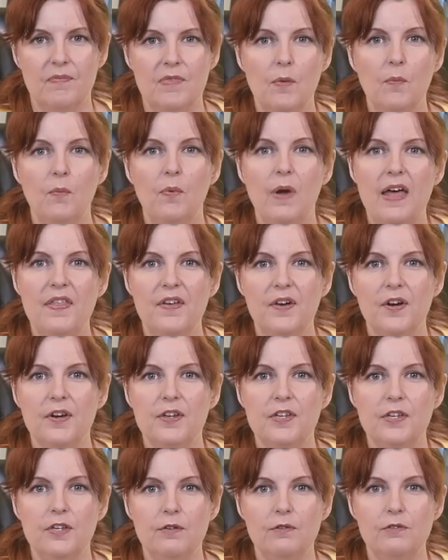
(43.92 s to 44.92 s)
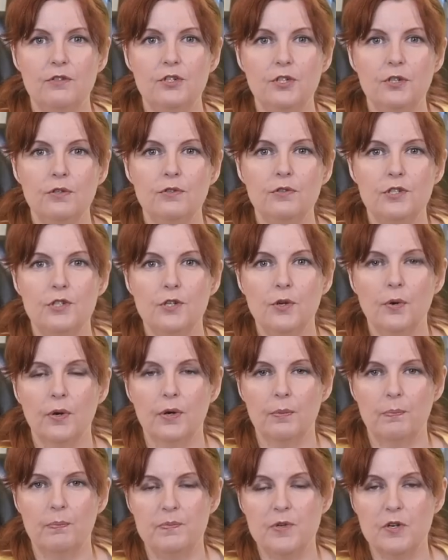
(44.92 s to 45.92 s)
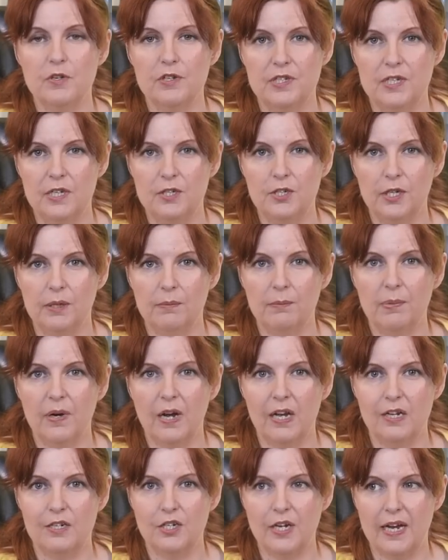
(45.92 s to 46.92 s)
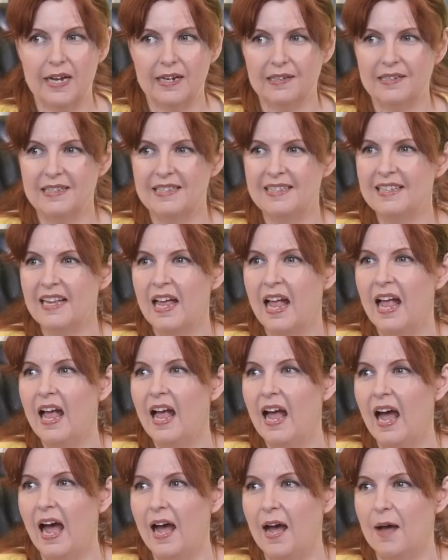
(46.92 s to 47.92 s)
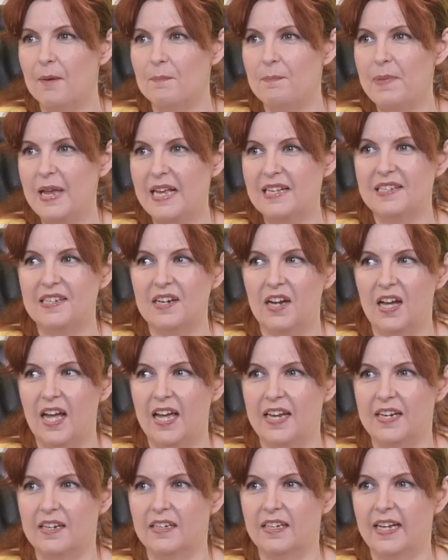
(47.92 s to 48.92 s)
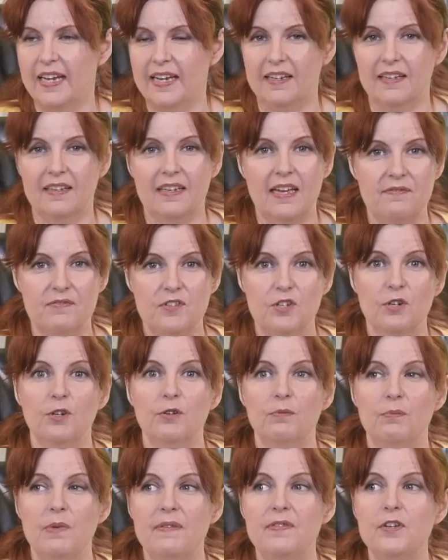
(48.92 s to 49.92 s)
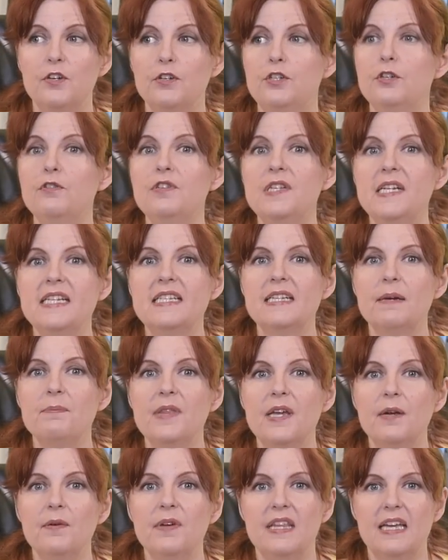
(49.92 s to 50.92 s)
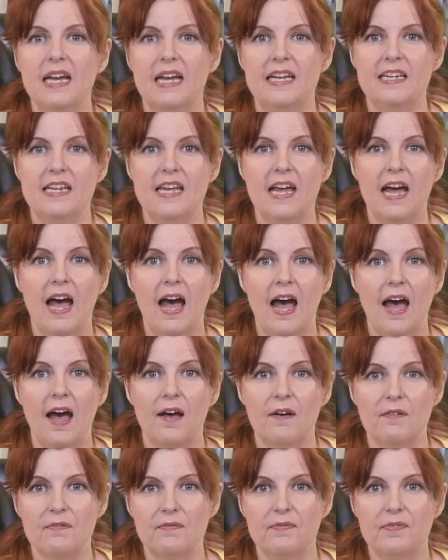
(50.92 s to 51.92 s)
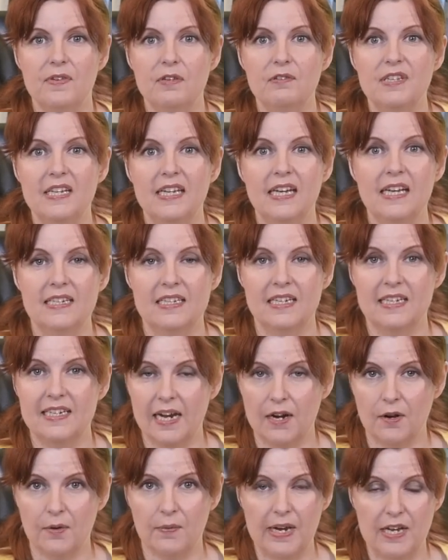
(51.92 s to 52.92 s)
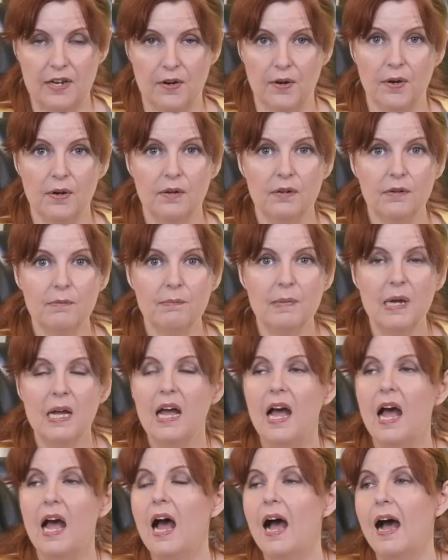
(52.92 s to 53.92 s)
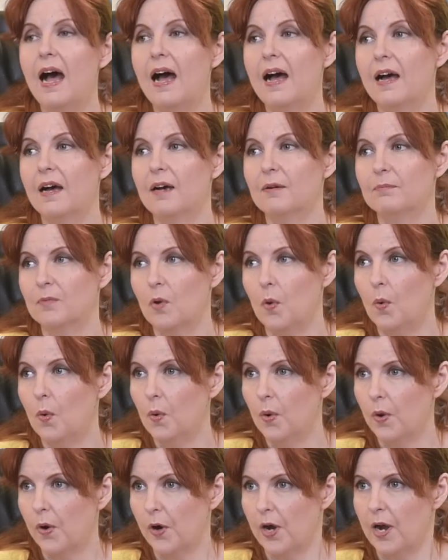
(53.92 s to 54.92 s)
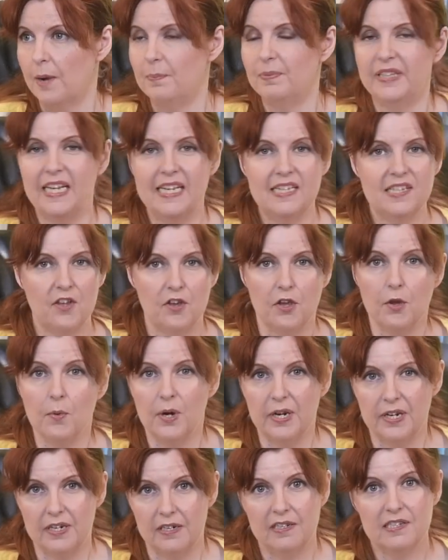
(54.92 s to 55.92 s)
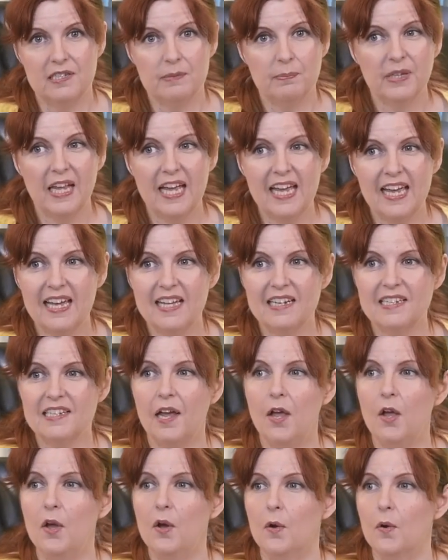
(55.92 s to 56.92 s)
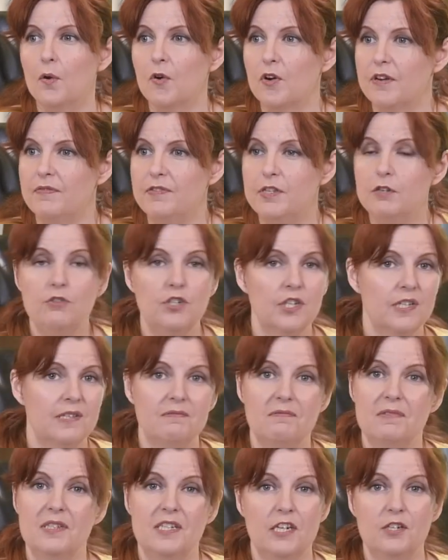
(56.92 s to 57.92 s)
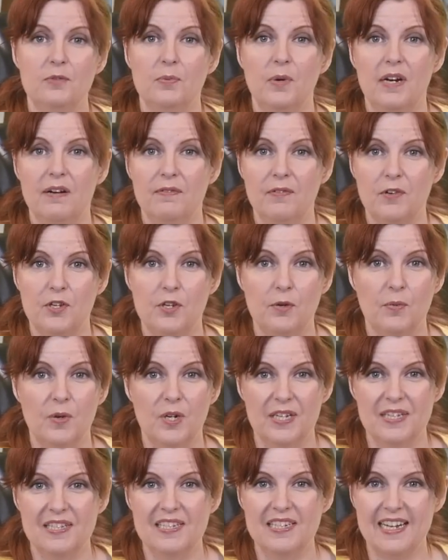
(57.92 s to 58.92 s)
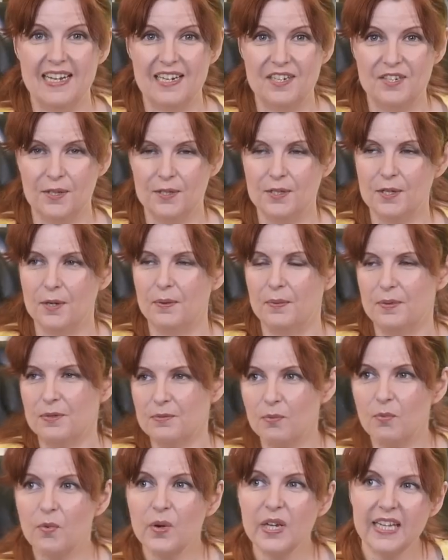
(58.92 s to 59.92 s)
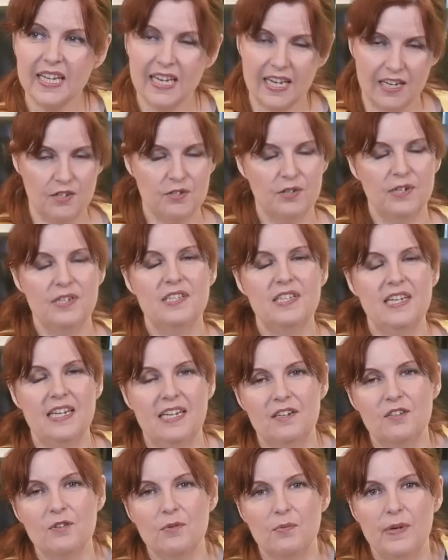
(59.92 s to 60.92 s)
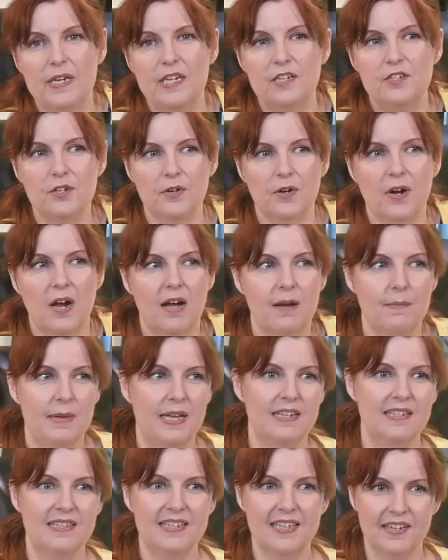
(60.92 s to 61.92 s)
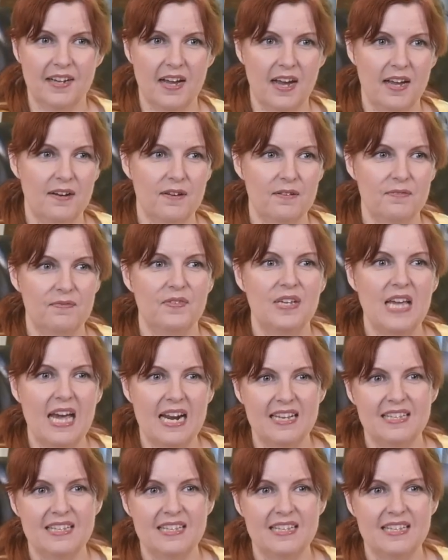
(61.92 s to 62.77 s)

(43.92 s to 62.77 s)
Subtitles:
whether you choose your stitching projects based on, like, if you're choosing something with the idea of using it to decorate your home, or a place that you want to display it, or if you just stitch whatever you want to stitch. And so it was really interesting to read your comments and kind of get